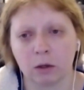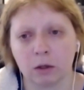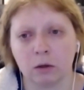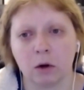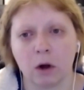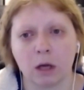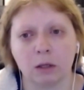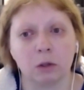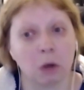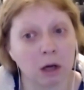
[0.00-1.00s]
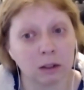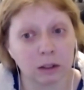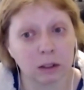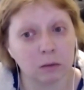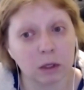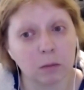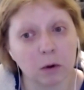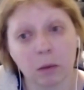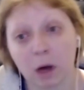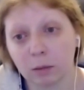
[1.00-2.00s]
you're not doxing
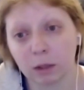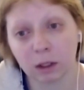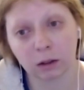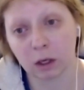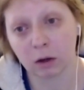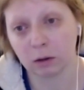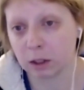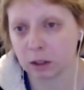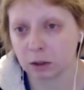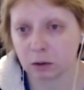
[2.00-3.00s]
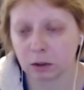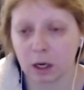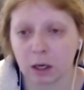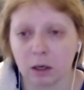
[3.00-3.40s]
people publicly on the internet